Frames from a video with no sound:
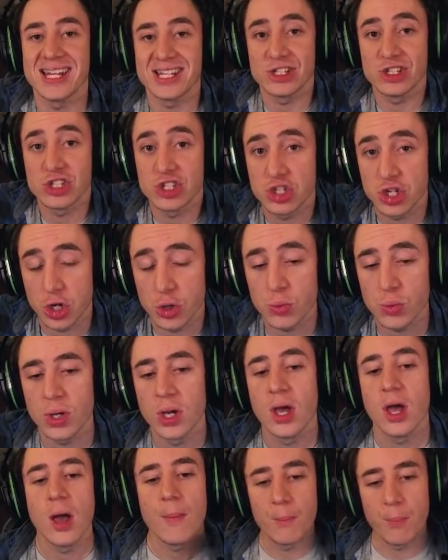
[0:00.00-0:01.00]
and shoot,
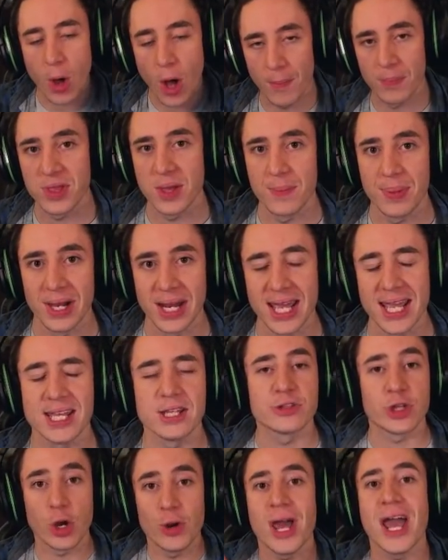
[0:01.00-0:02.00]
pop the ability.
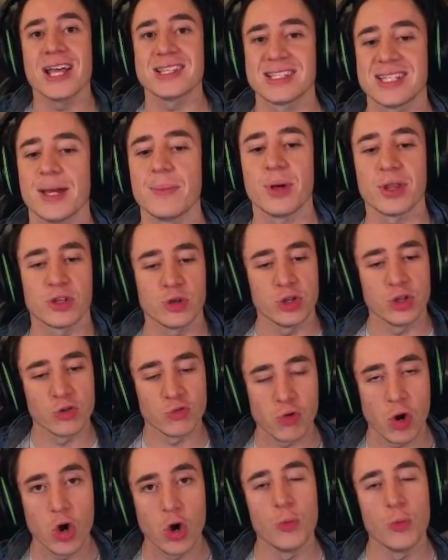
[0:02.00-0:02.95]
Don't hesitate by doing the roll,